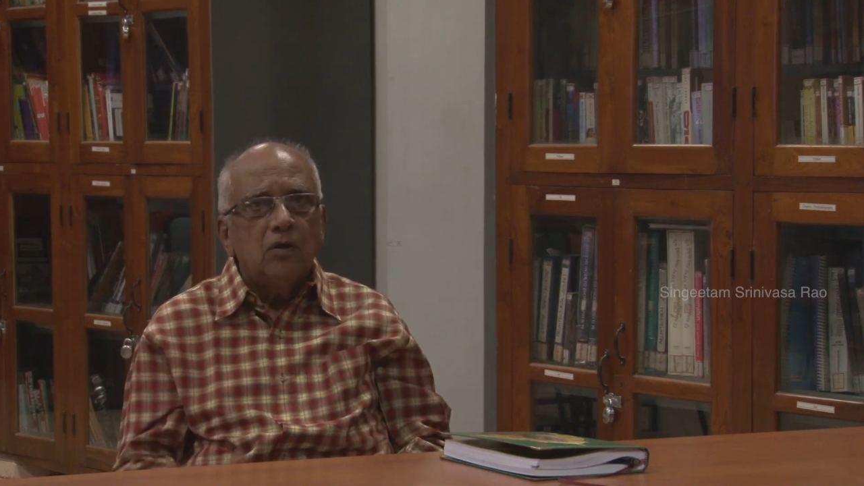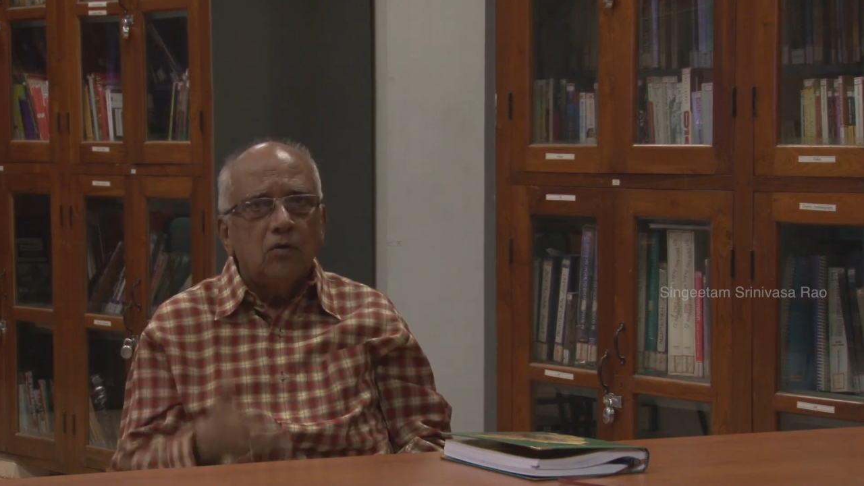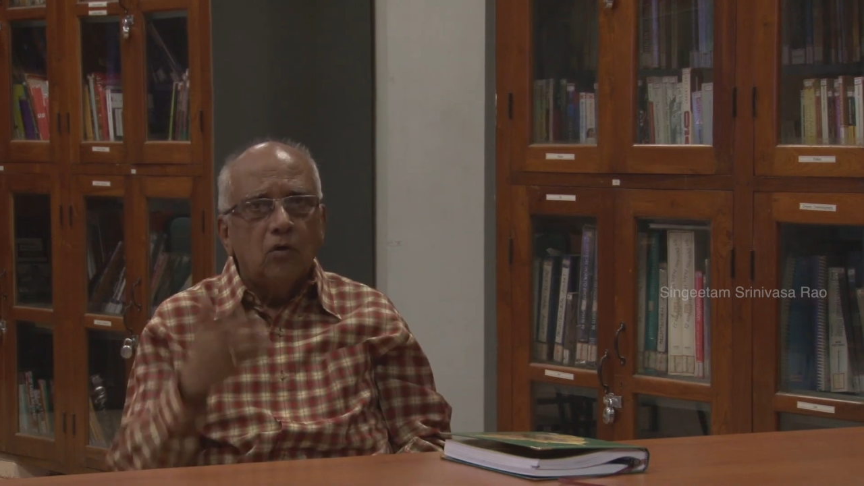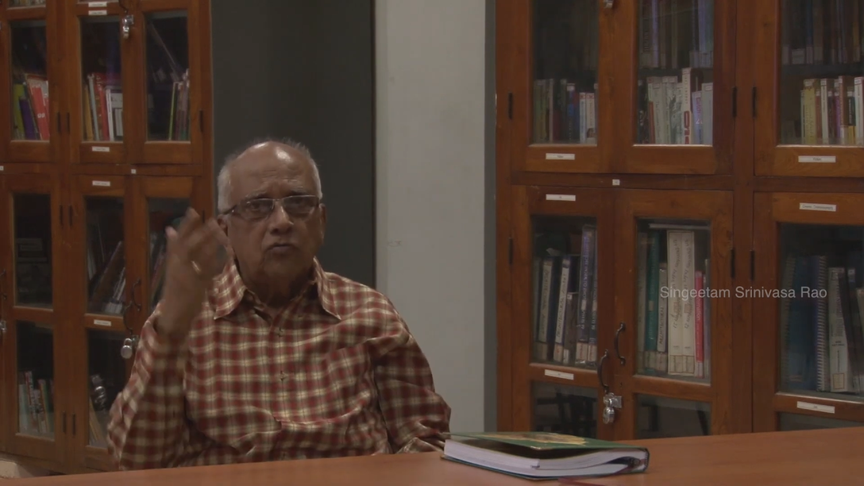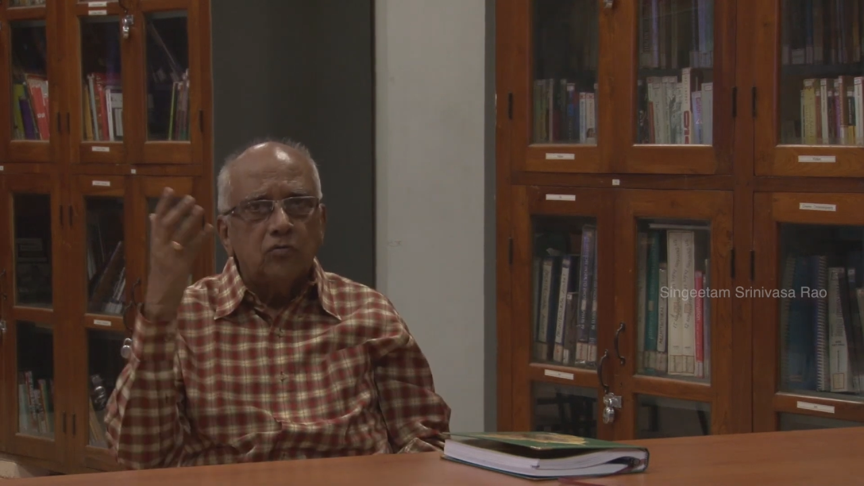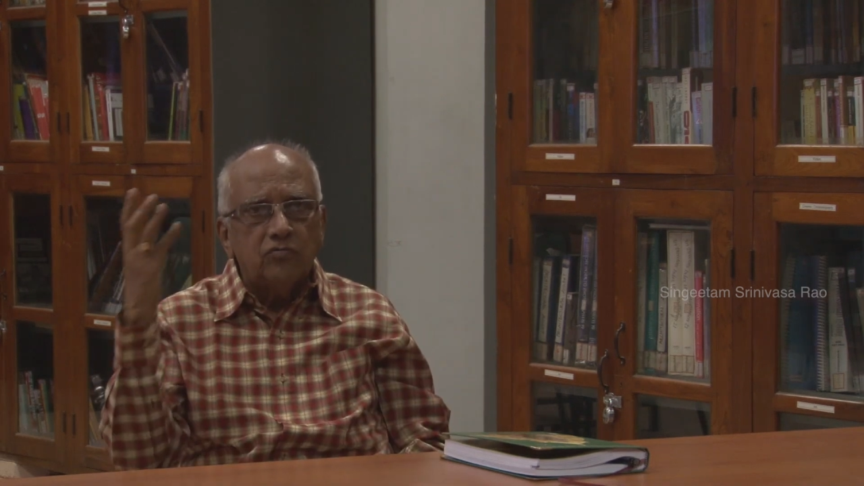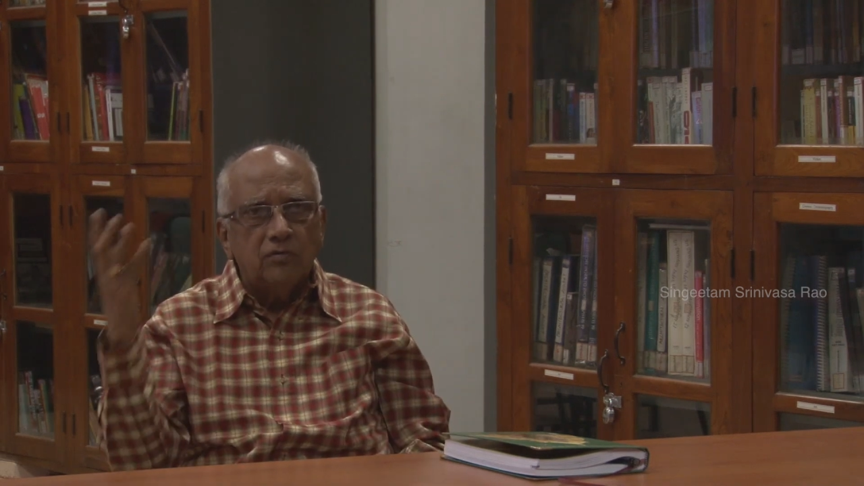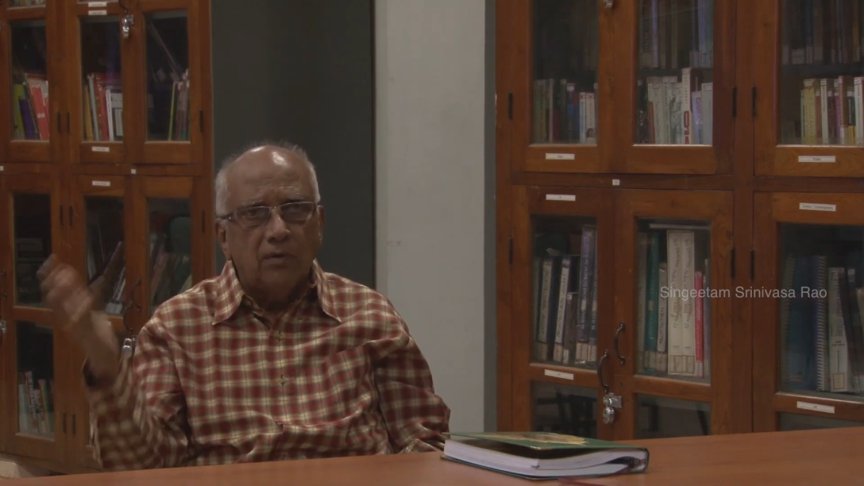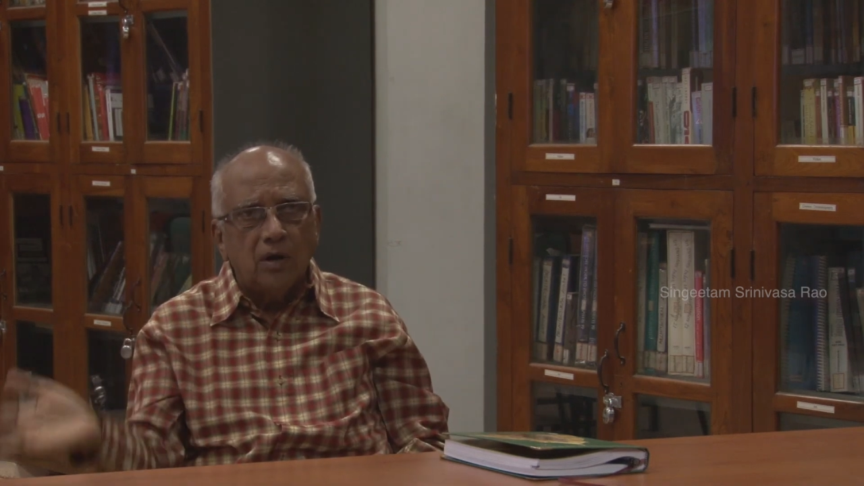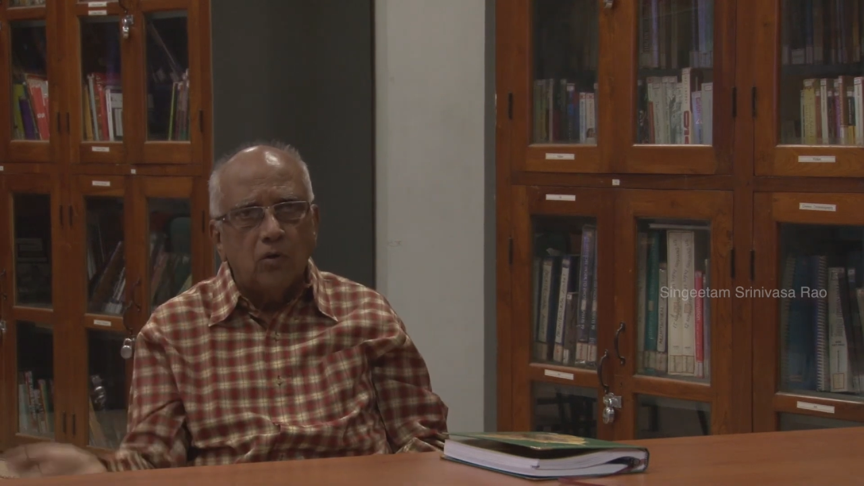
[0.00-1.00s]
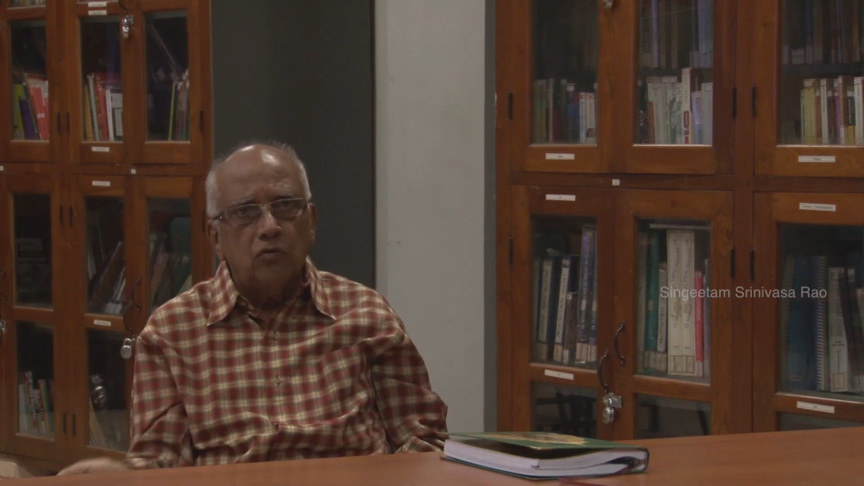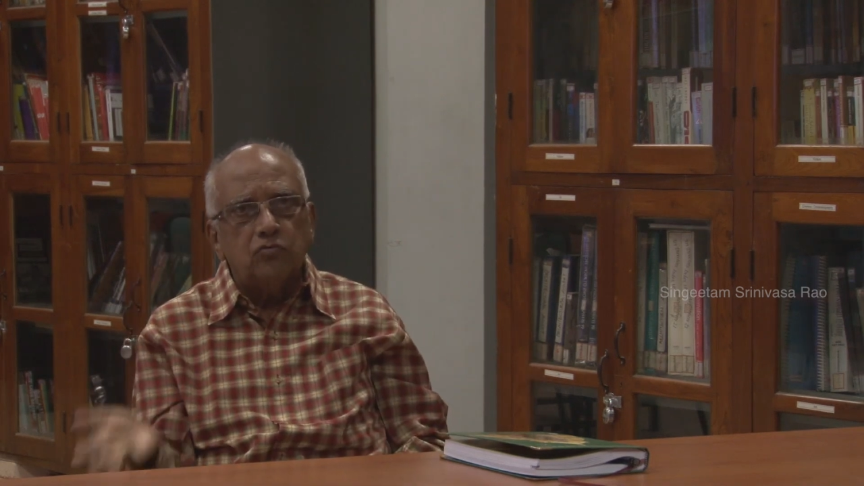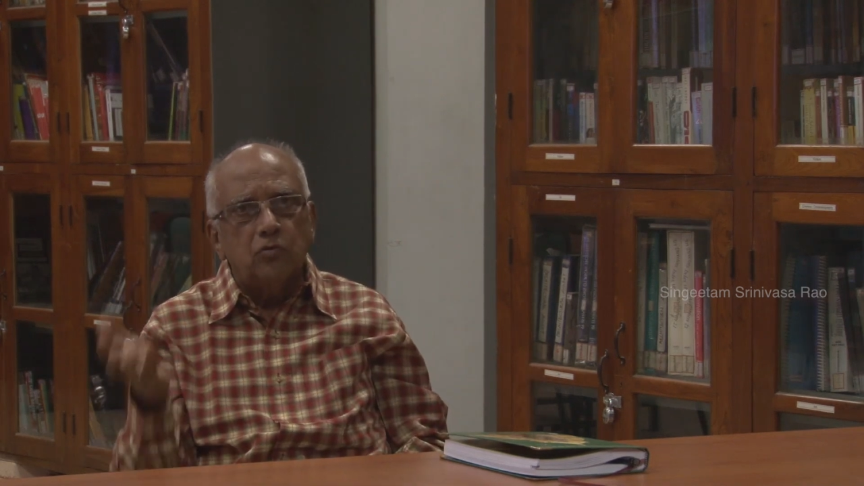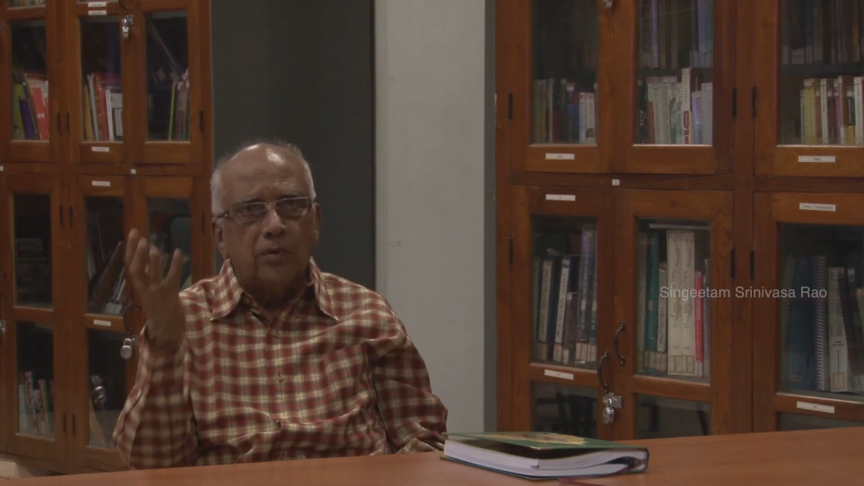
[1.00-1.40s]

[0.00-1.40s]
goes to Shiva, goes to